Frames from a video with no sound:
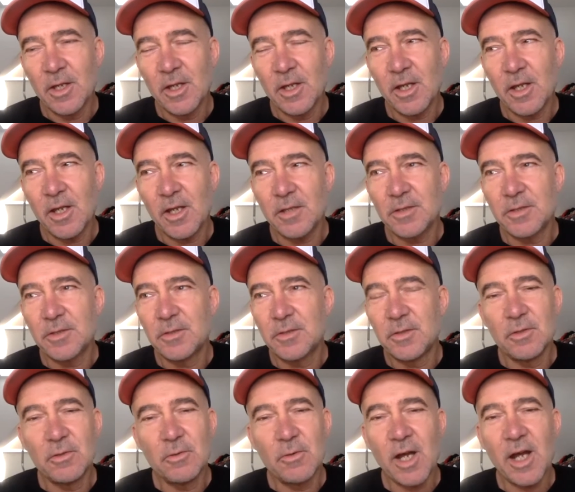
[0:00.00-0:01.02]
it's
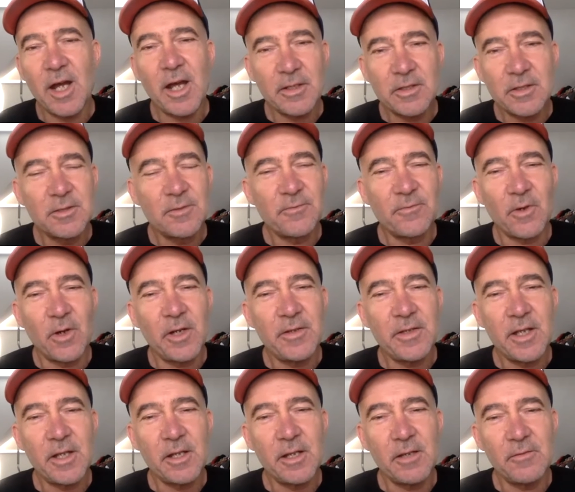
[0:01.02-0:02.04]
too hard to find
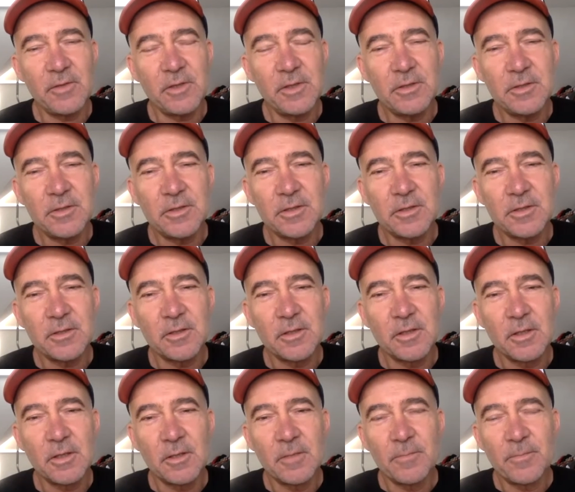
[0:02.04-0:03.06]
that evidence.
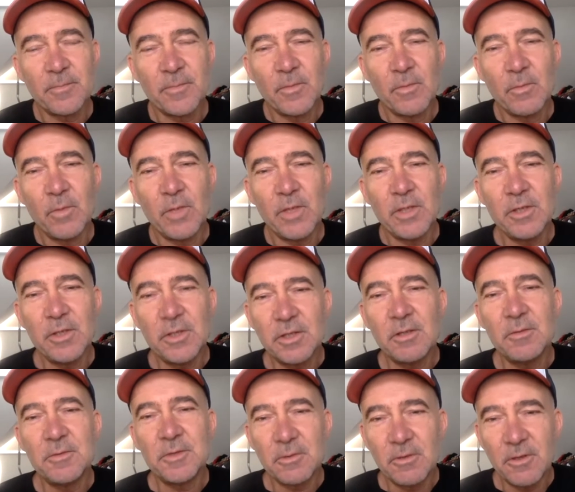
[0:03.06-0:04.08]
But you
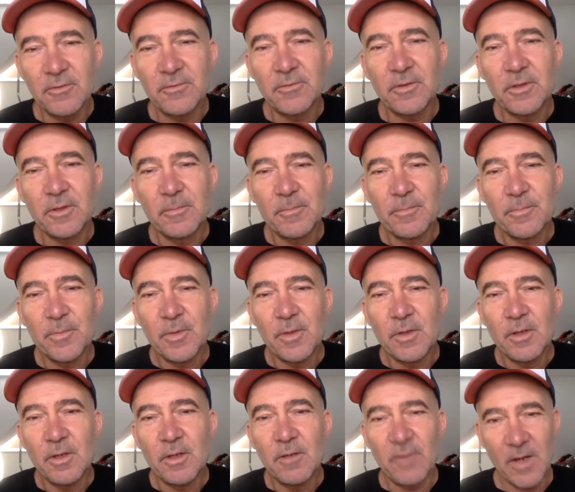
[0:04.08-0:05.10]
seem to have
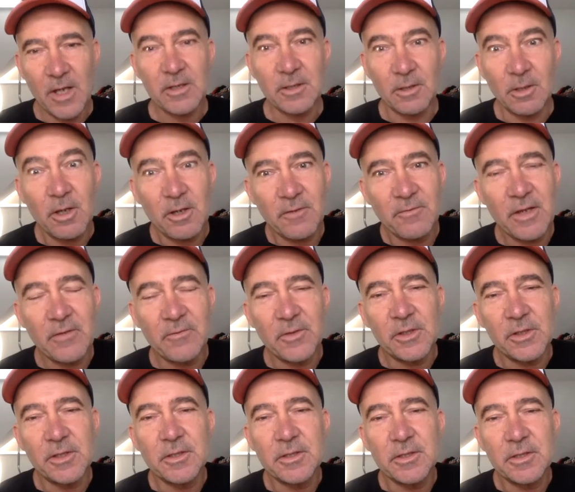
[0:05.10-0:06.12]
found a lot of
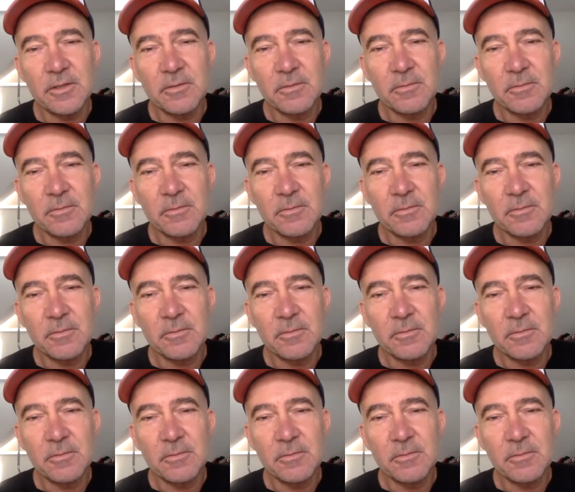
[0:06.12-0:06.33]
evidence.